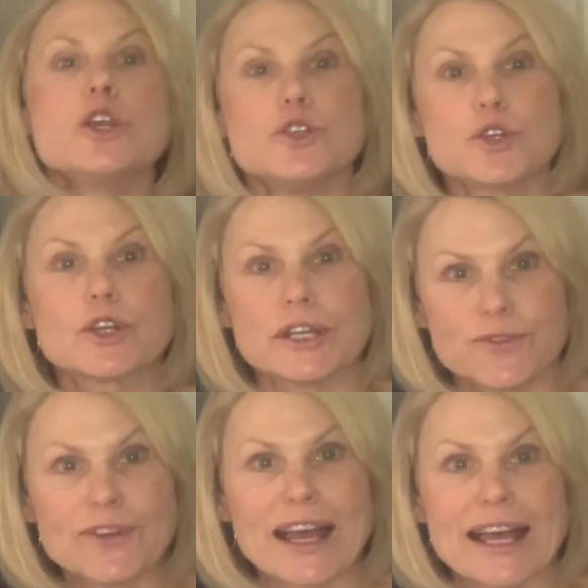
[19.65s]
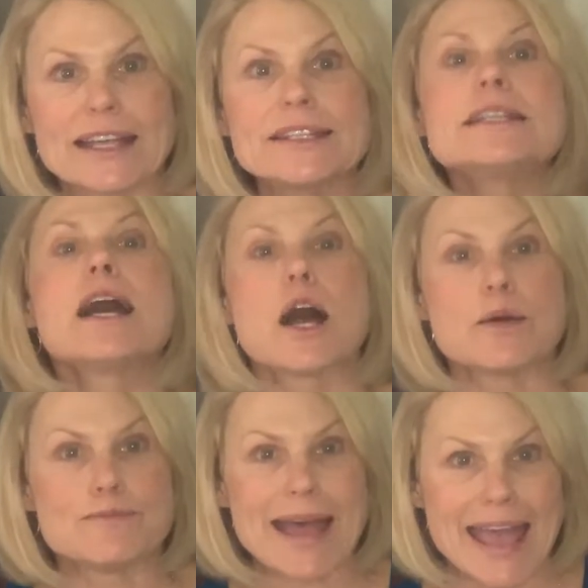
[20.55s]
you're going to find a
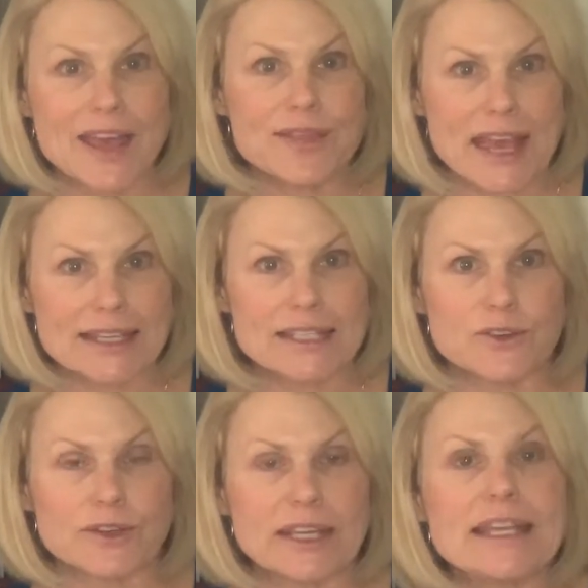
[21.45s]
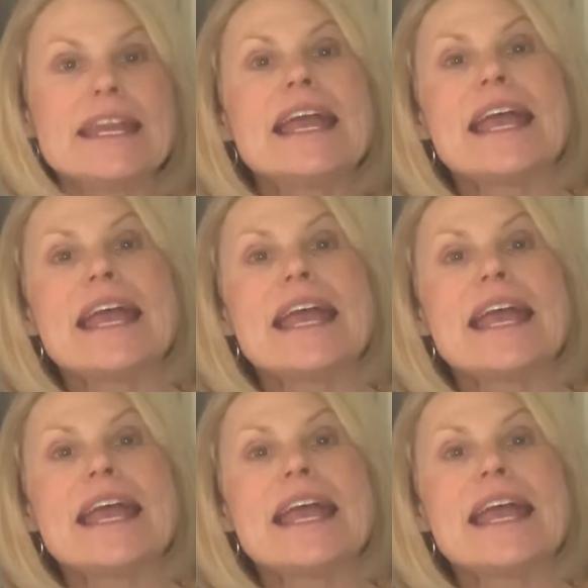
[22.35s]
math activity